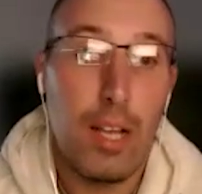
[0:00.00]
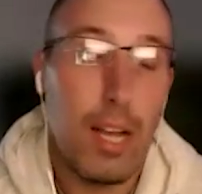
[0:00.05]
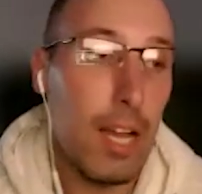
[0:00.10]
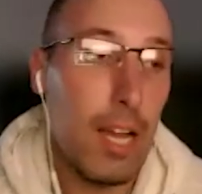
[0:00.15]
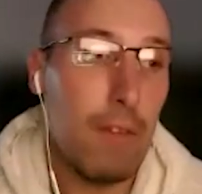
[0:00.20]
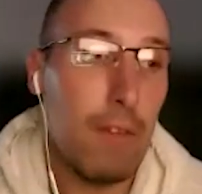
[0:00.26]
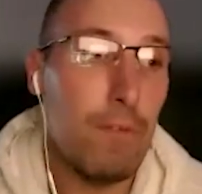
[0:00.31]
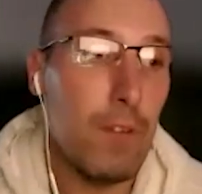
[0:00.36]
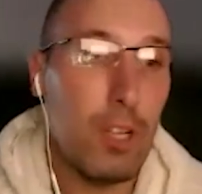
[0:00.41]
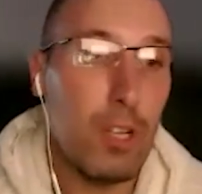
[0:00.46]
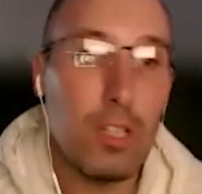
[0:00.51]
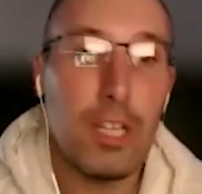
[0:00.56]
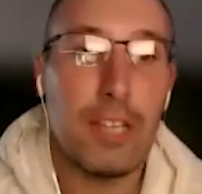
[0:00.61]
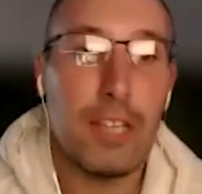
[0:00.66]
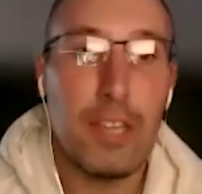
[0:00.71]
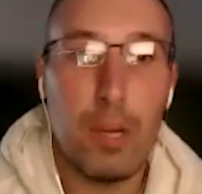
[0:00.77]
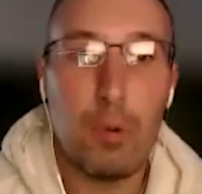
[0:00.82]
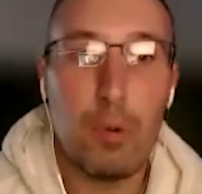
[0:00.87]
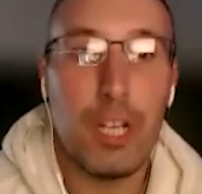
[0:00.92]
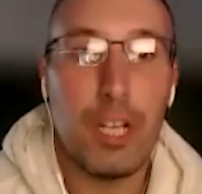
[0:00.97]
I felt like
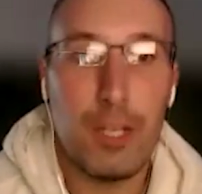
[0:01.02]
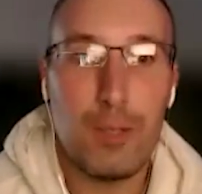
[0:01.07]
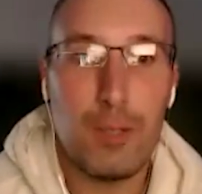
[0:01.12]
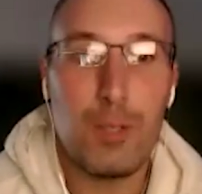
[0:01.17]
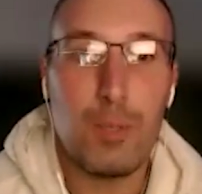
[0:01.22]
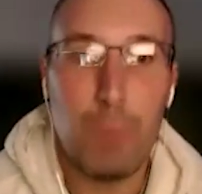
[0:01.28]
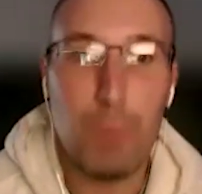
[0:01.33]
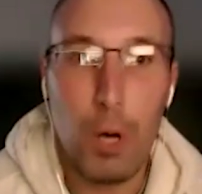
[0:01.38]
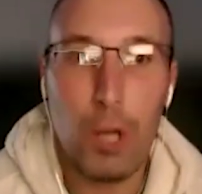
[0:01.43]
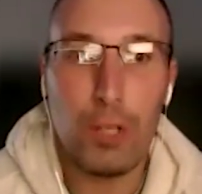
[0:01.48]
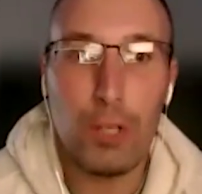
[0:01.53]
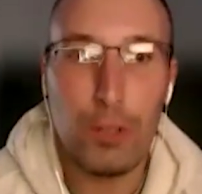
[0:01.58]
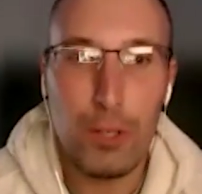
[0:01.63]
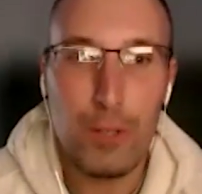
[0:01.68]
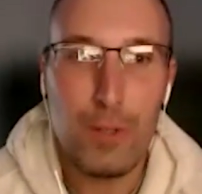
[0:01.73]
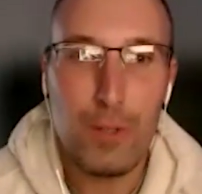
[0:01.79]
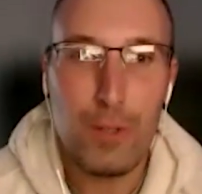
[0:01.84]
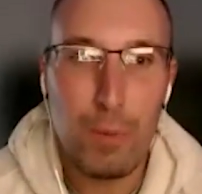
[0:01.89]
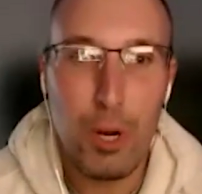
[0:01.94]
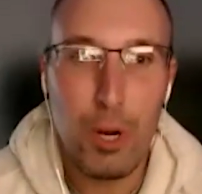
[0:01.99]
they were getting smaller
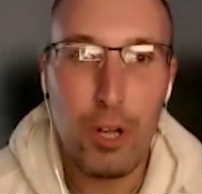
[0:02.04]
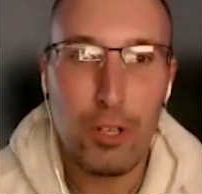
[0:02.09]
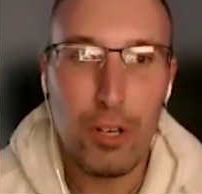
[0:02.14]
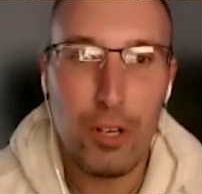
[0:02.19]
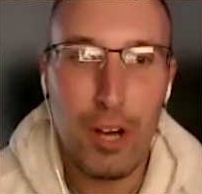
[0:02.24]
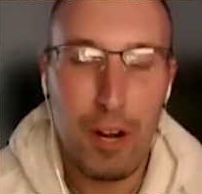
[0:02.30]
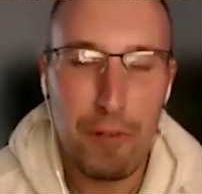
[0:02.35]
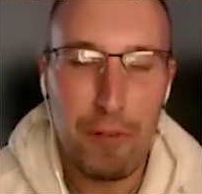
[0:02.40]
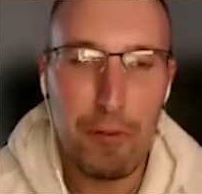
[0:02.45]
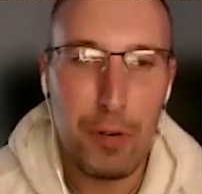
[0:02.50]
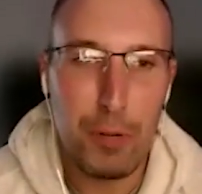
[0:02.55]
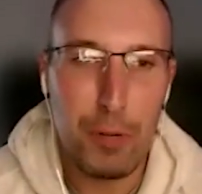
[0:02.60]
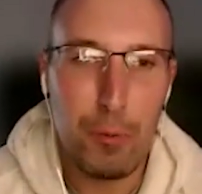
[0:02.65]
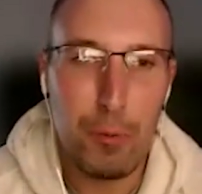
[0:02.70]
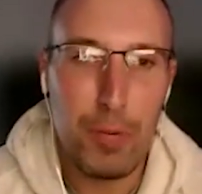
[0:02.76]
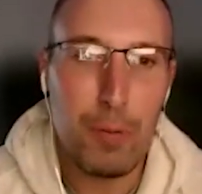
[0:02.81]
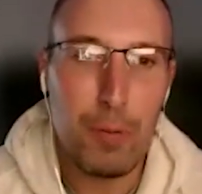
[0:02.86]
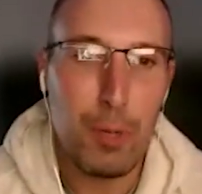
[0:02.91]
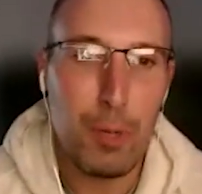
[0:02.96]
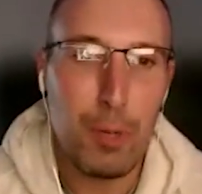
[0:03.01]
and smaller every
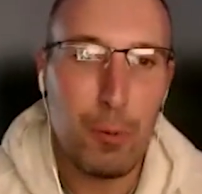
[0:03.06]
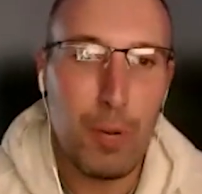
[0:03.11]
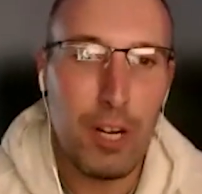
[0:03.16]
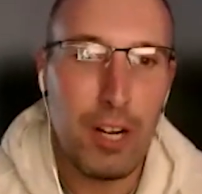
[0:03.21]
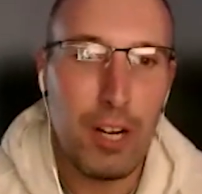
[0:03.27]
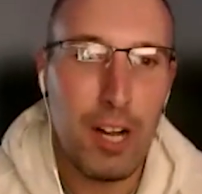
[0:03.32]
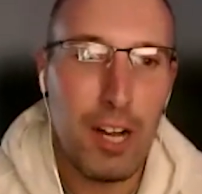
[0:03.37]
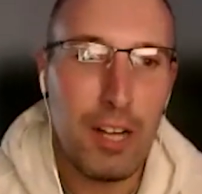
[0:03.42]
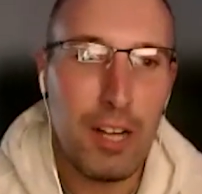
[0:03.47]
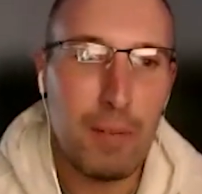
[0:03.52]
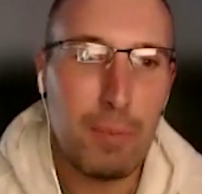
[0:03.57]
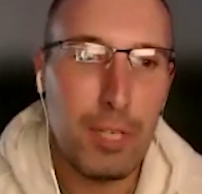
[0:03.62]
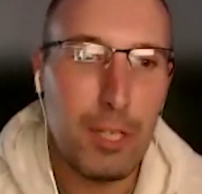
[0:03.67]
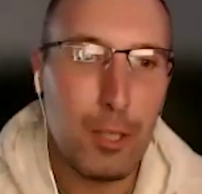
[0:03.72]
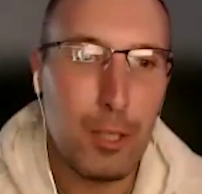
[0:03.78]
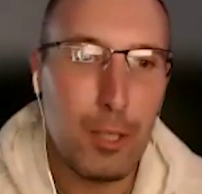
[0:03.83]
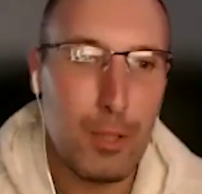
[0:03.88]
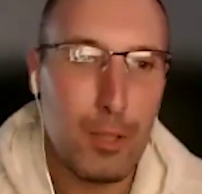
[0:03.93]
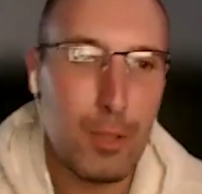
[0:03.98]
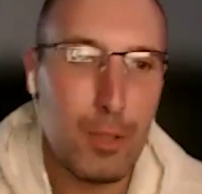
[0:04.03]
week we went on,
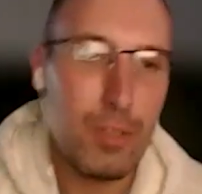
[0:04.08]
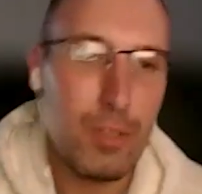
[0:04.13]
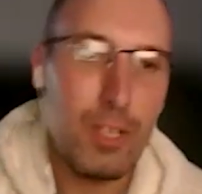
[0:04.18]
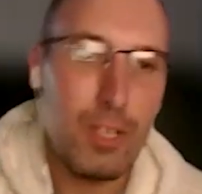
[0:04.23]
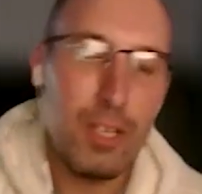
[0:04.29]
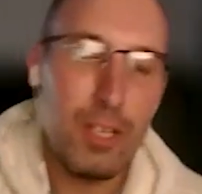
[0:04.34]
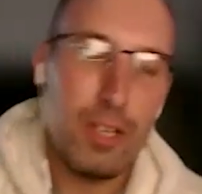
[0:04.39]
because